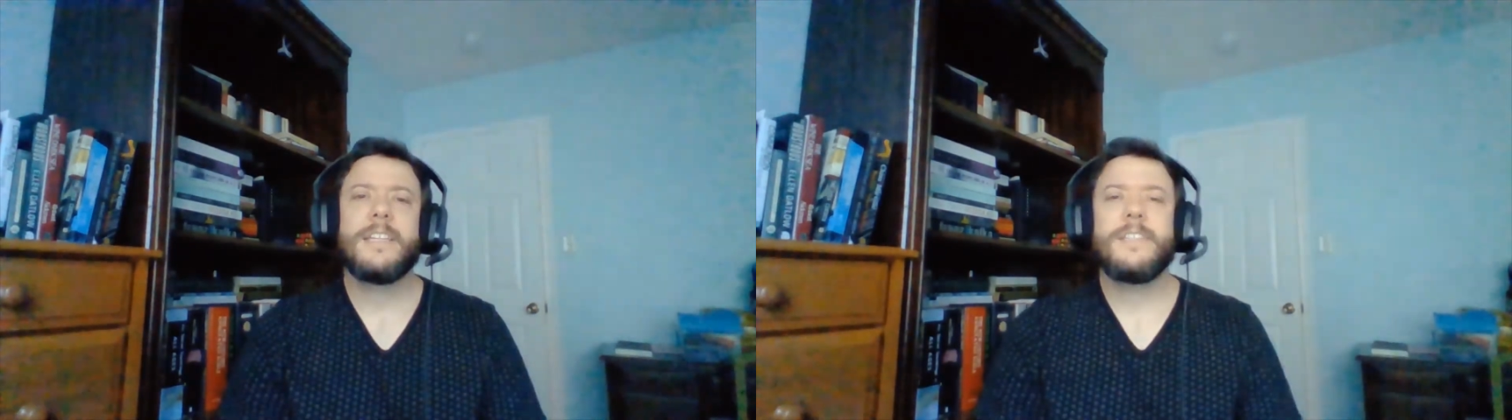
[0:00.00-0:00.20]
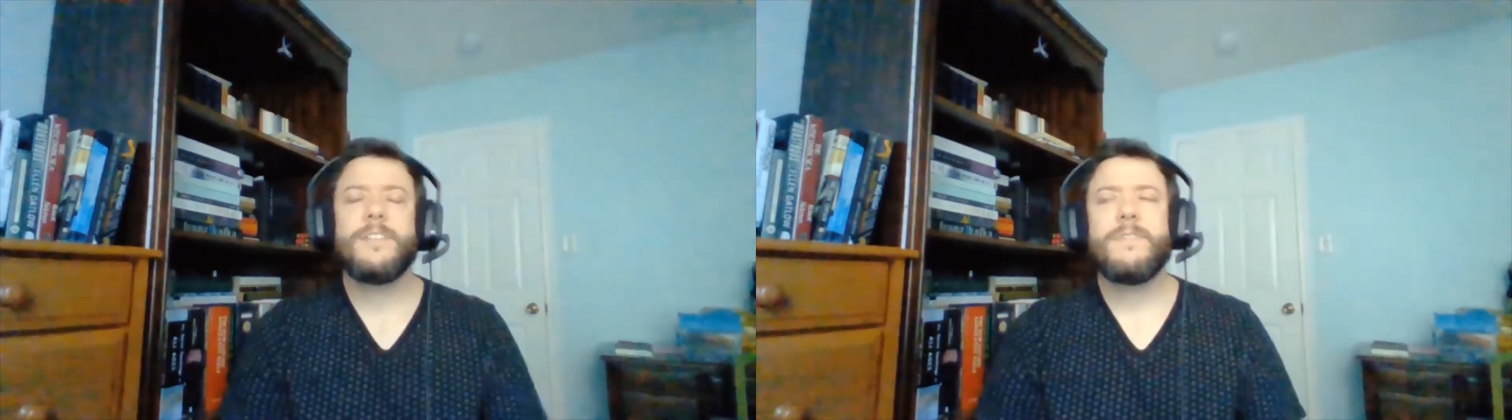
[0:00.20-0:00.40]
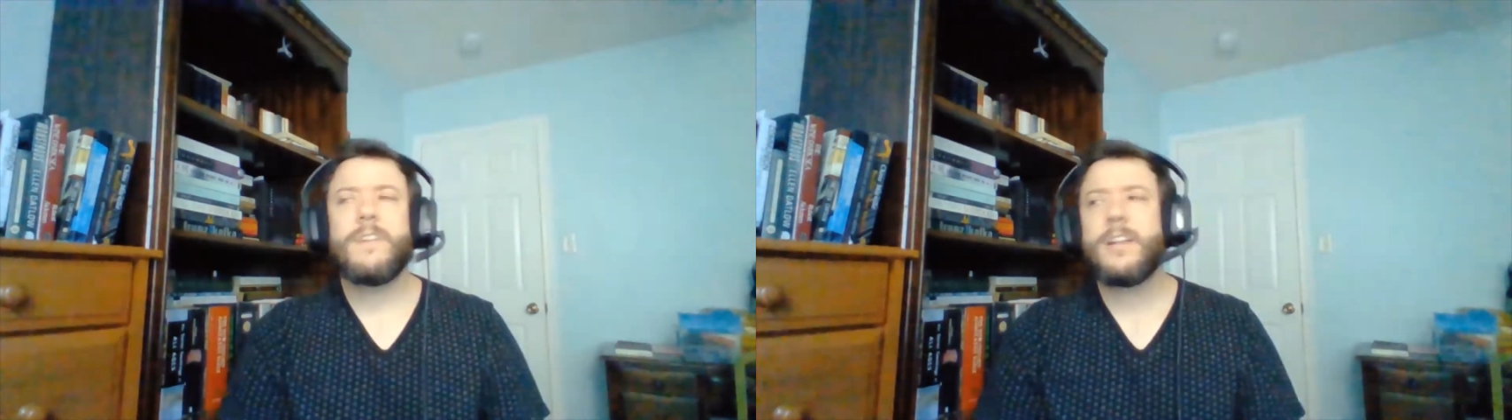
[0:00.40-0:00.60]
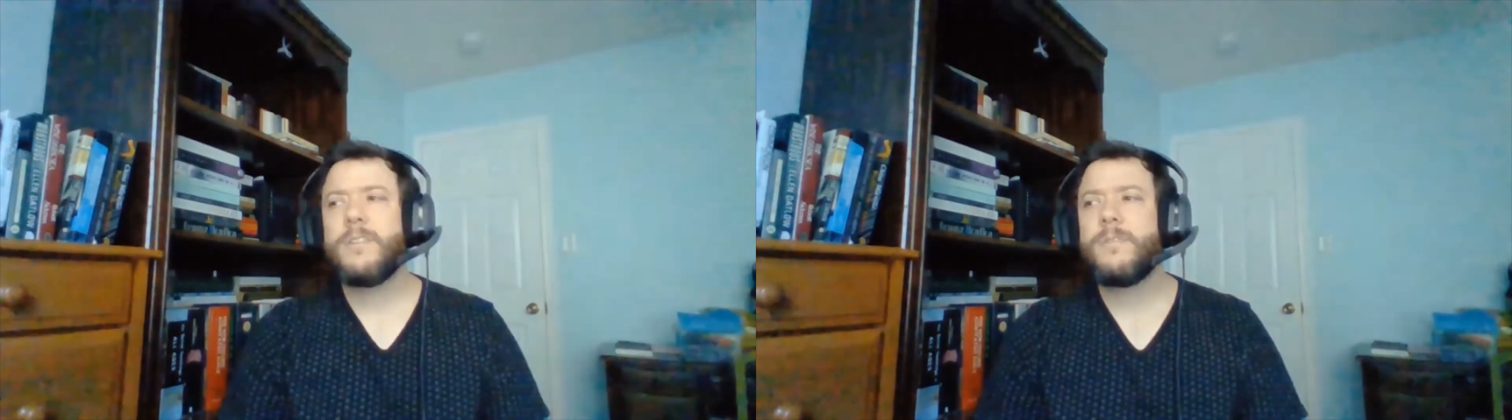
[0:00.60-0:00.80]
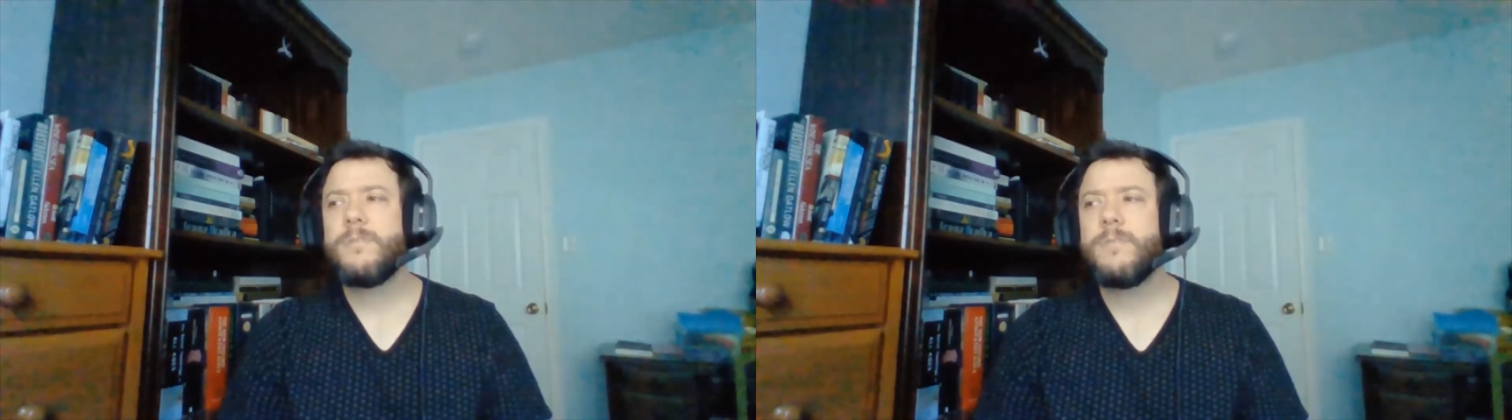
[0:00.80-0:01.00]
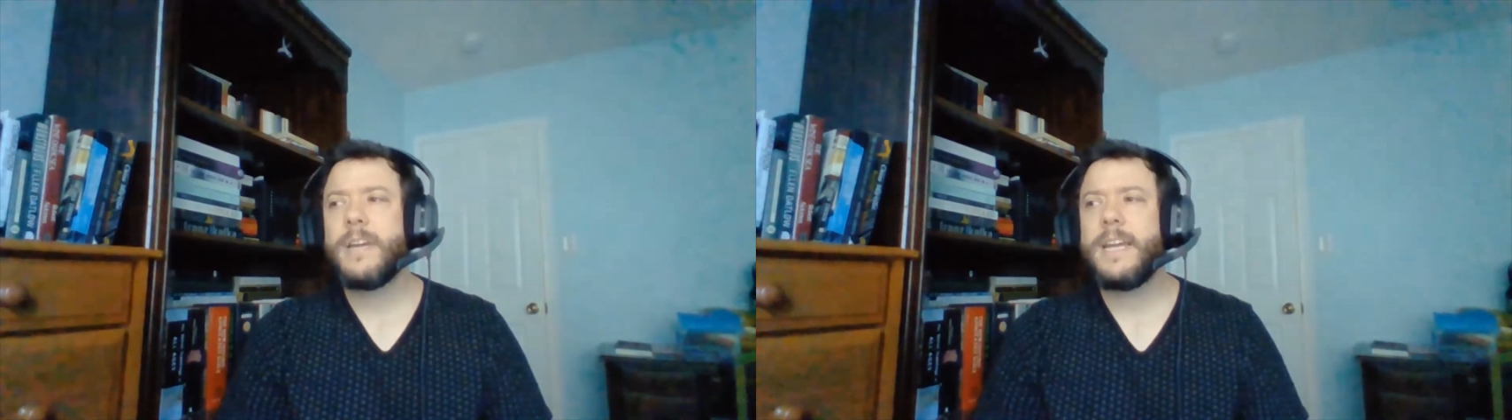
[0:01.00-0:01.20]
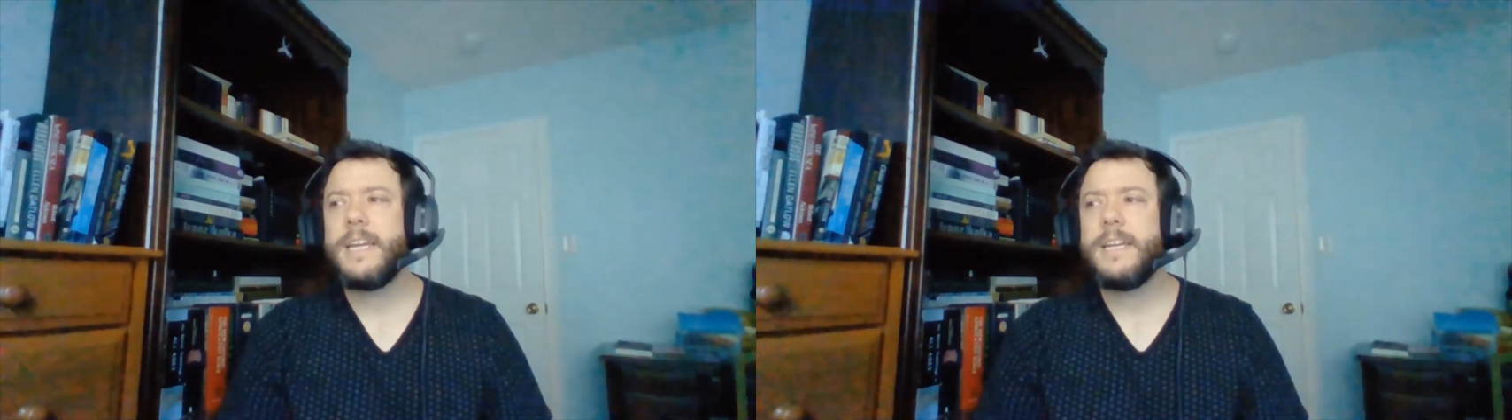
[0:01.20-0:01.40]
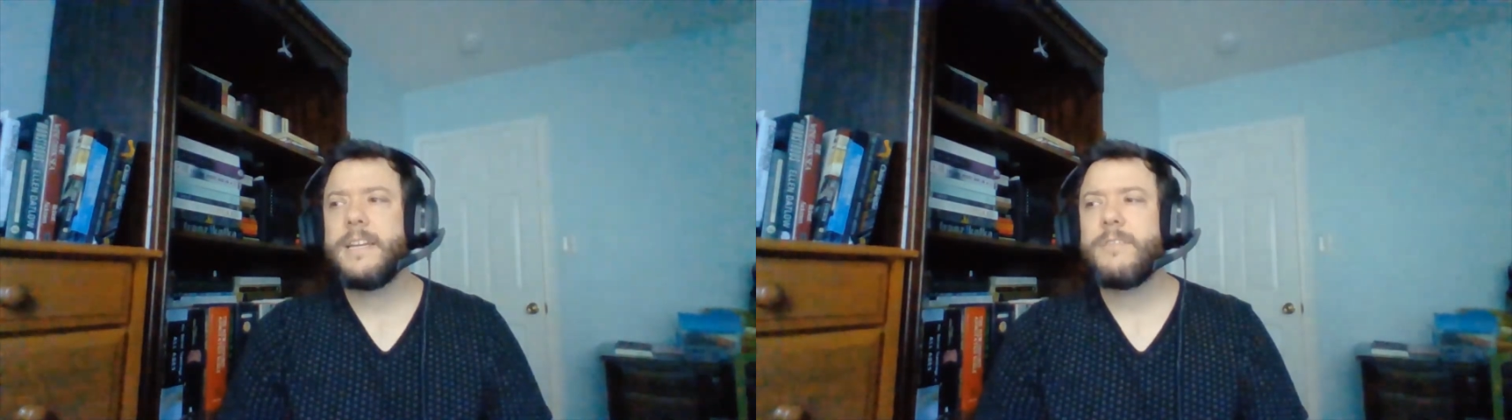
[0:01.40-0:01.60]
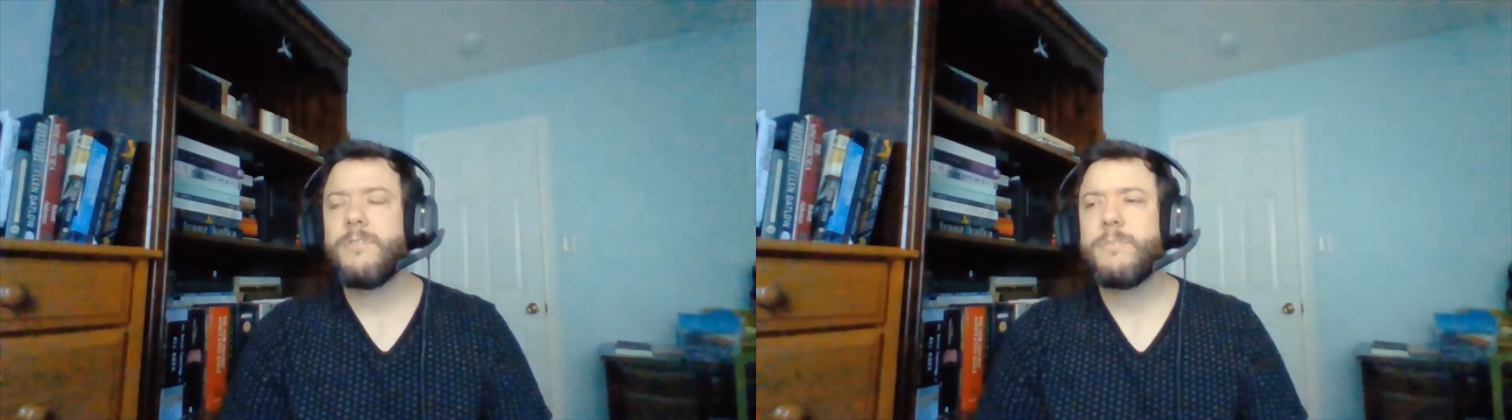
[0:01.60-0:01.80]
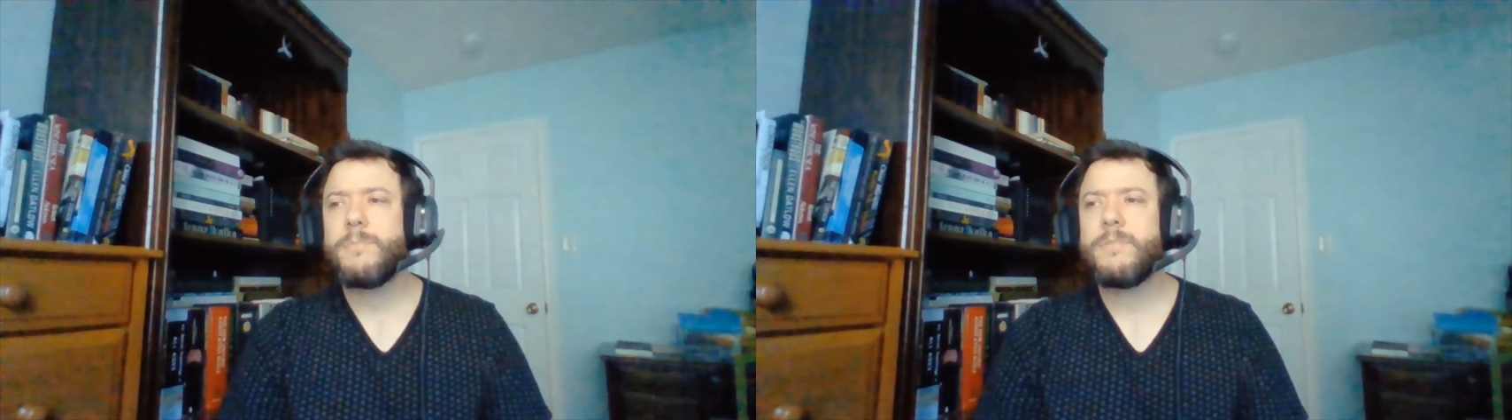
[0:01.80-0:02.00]
you follow a
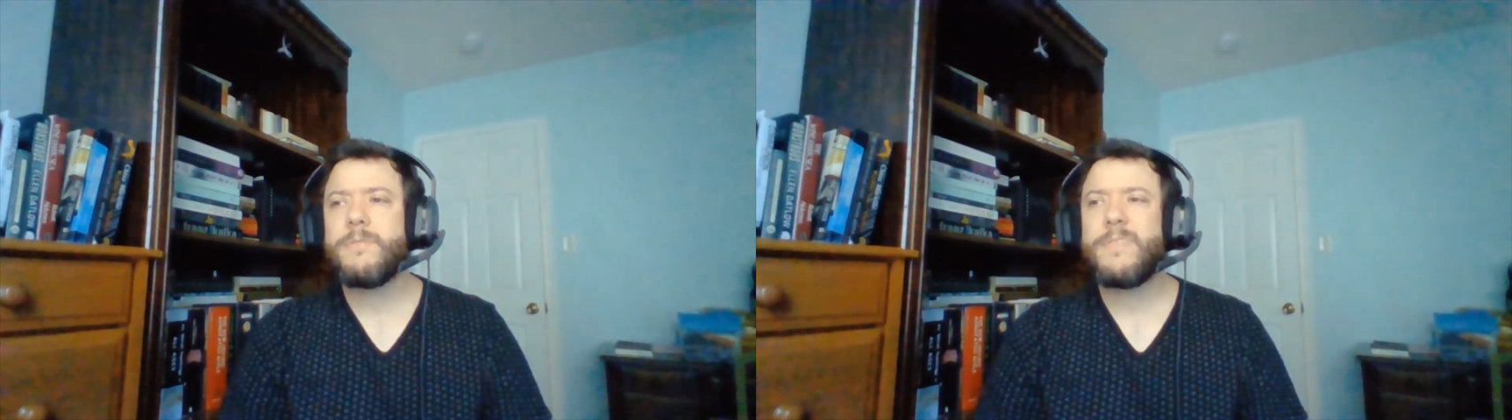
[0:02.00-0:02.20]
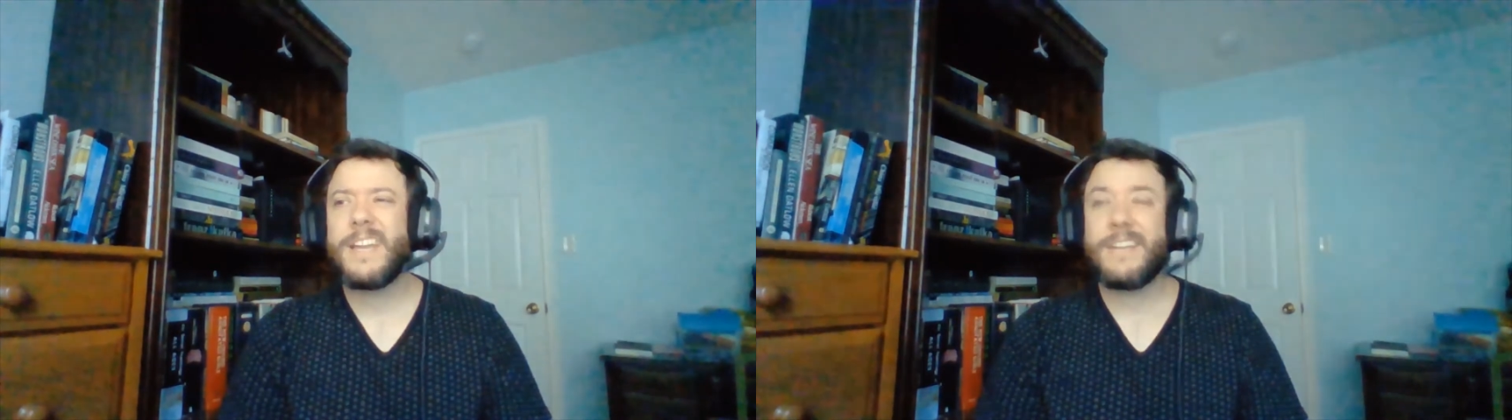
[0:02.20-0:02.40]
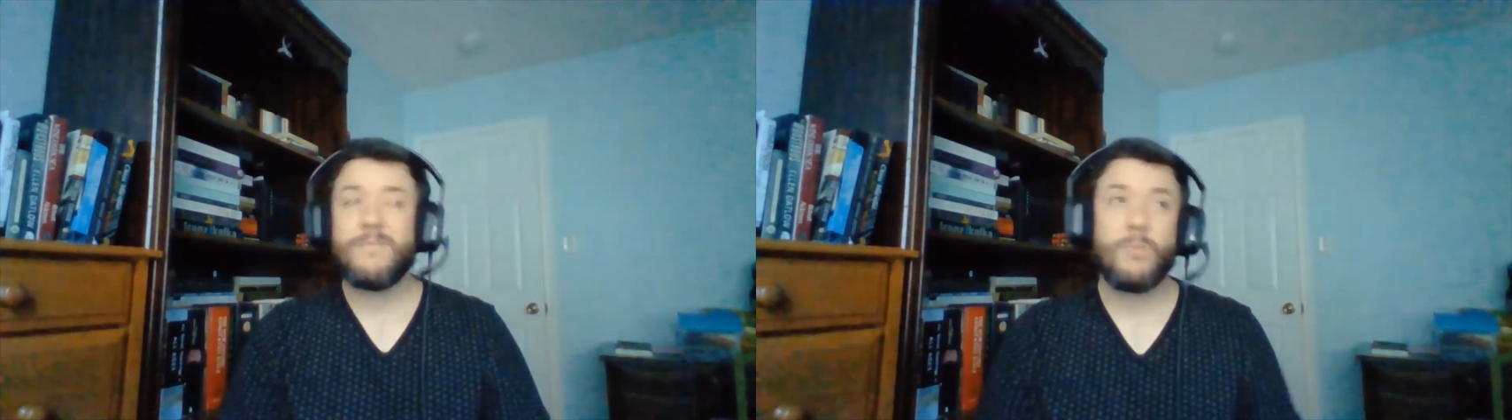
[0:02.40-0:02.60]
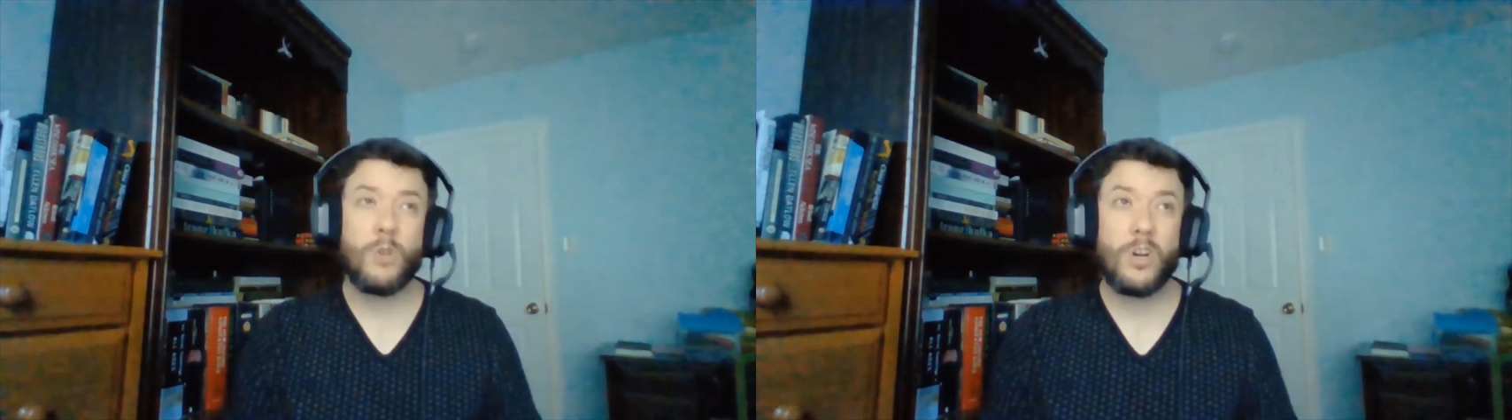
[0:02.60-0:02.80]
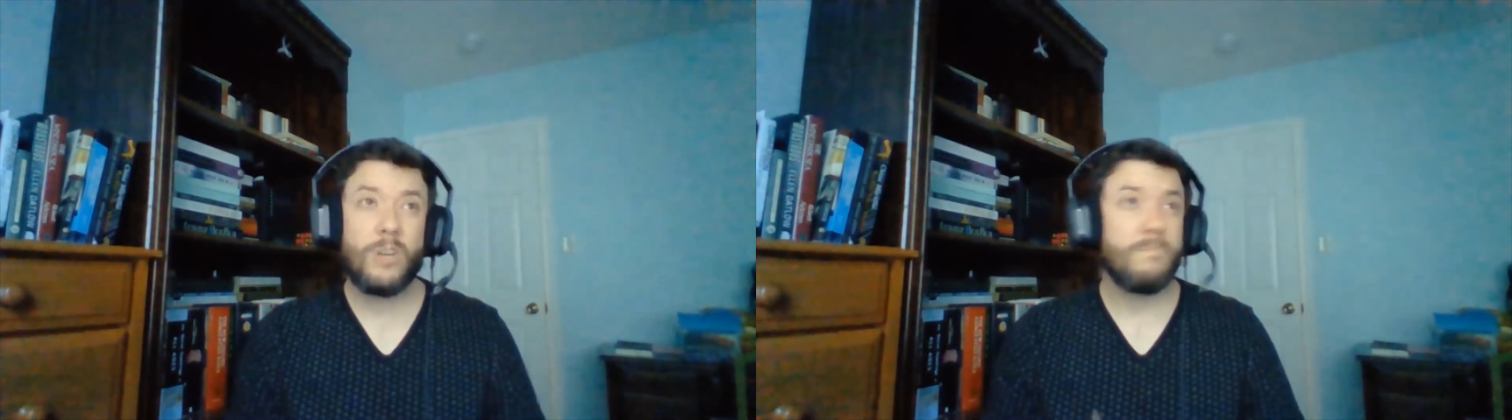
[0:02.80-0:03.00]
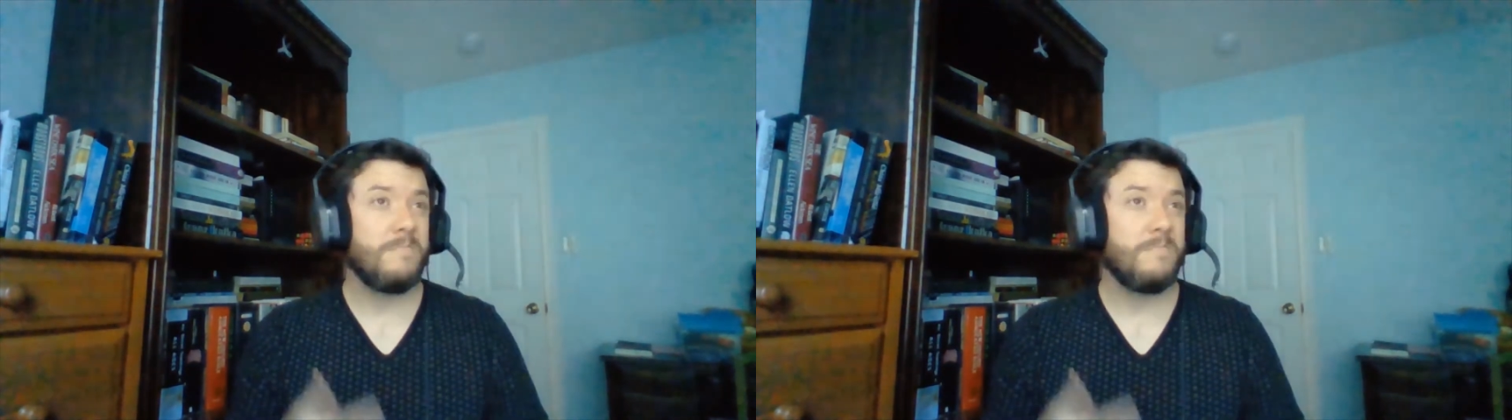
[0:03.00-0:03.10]
group of like four